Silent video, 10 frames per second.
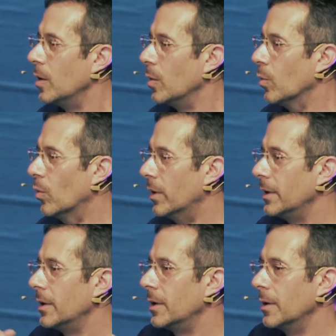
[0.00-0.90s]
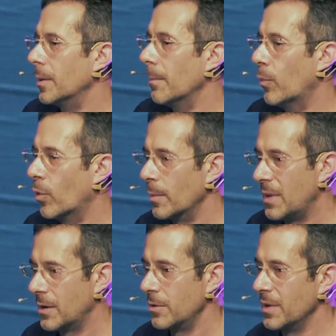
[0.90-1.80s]
What more
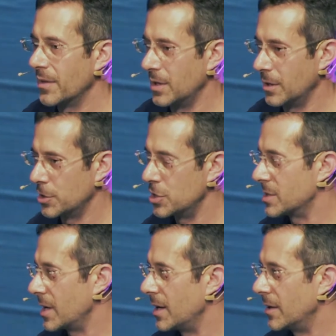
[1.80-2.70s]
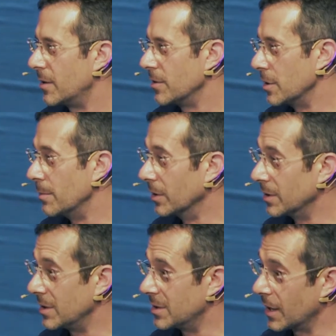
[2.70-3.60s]
modern methodologies add are the
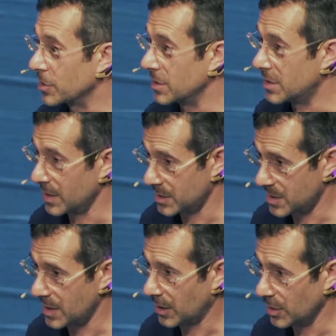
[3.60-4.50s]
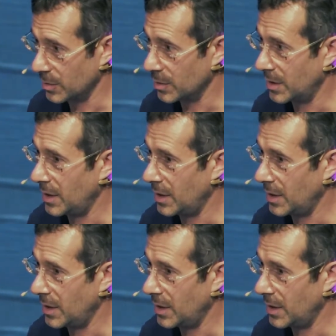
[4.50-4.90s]
ability to actually test that code.